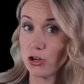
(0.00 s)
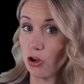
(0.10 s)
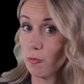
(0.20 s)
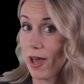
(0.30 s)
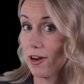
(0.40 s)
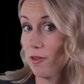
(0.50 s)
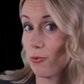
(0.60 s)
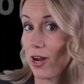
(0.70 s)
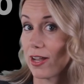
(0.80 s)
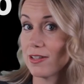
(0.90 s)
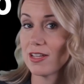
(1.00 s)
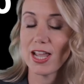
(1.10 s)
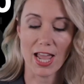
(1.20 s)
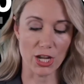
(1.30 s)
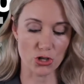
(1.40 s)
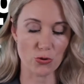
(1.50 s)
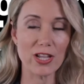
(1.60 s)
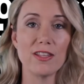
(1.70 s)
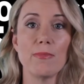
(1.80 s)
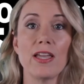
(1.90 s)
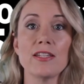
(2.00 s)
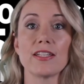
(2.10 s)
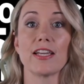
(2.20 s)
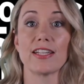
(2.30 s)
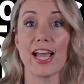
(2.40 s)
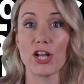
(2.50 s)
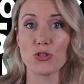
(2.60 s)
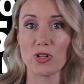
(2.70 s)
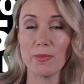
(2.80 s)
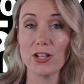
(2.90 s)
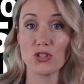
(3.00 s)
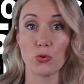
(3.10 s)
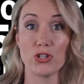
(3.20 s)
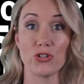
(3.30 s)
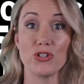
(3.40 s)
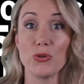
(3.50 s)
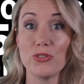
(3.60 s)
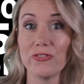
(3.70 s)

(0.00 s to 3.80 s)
no matter the brand, and trade them in to get cash rebates towards your new